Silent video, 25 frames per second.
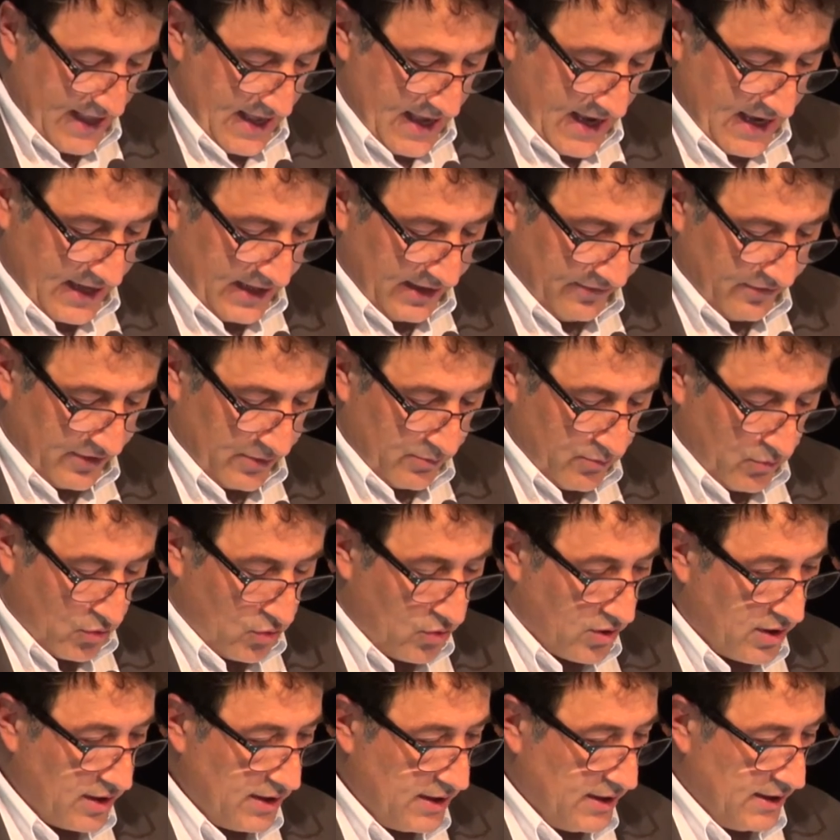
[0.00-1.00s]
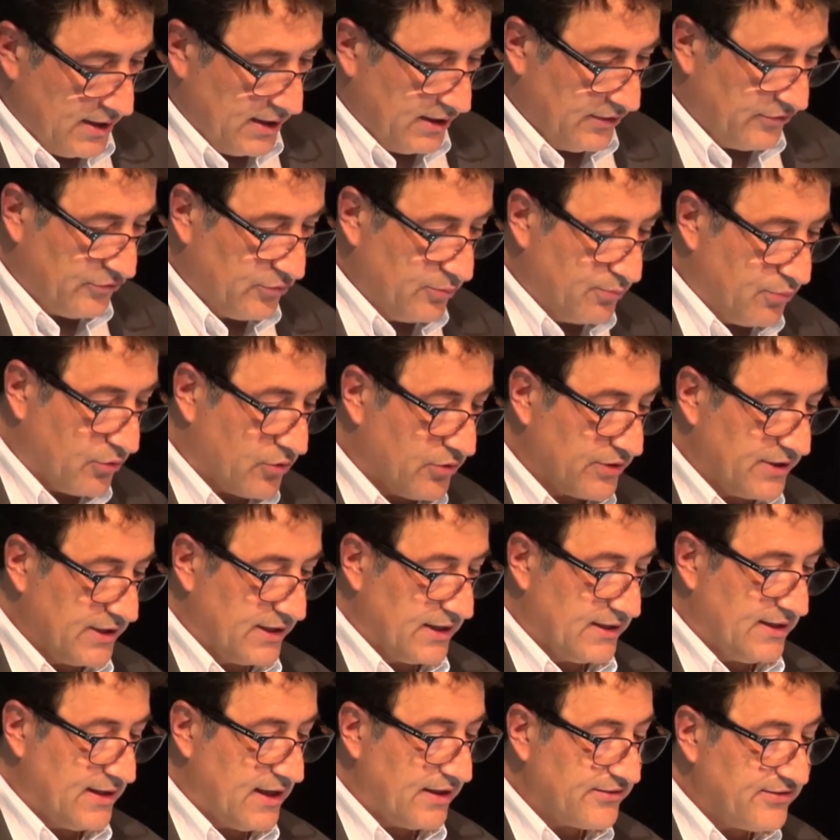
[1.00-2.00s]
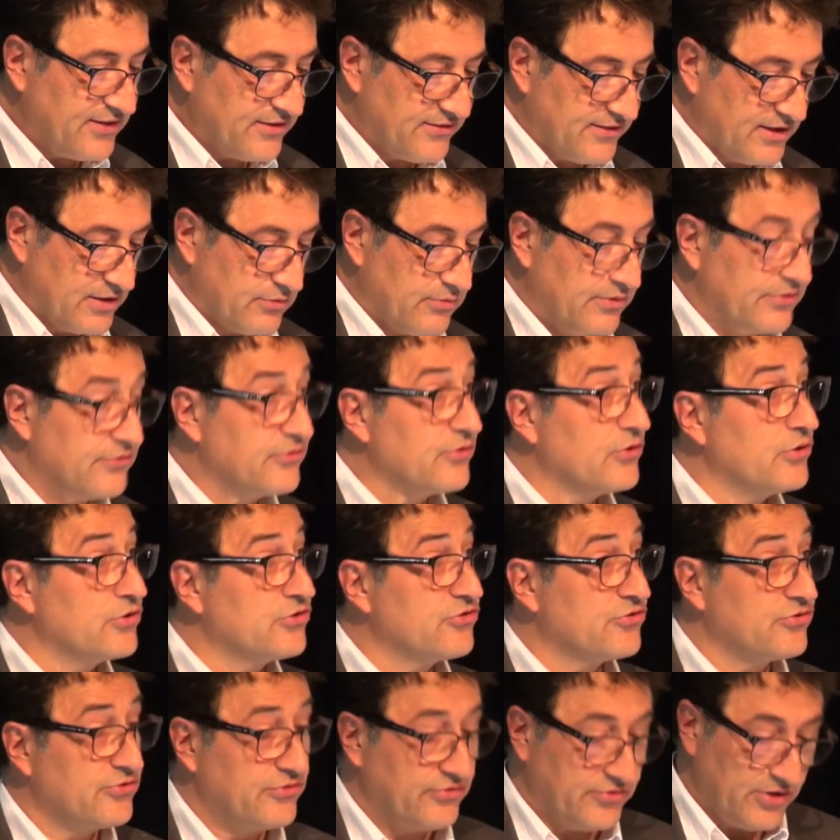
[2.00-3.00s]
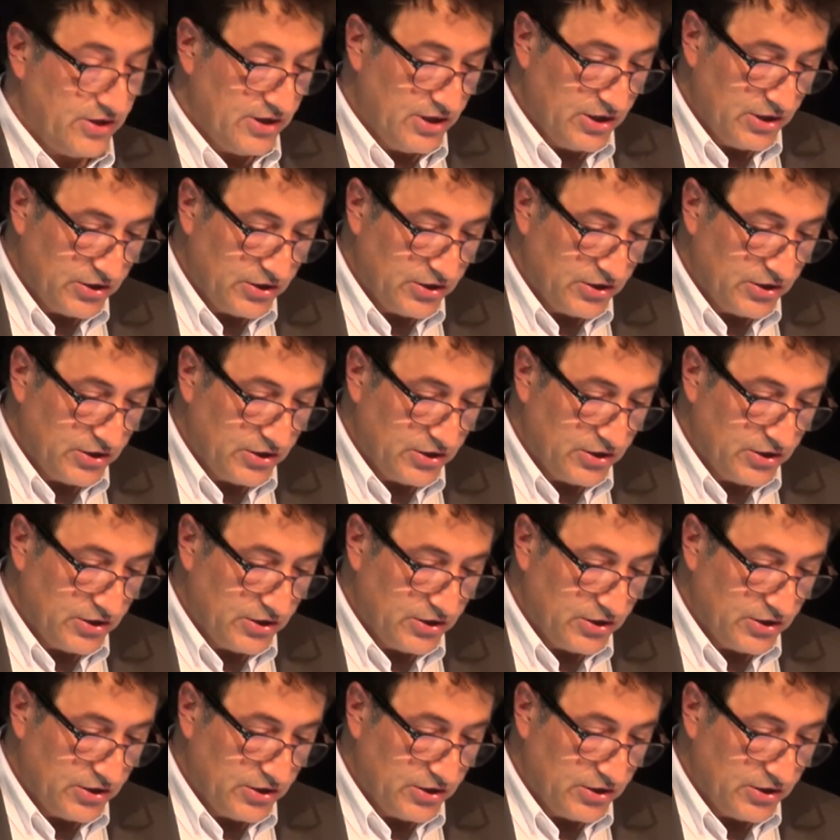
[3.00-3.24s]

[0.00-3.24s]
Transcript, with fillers: and even more in supporting and assisting researchers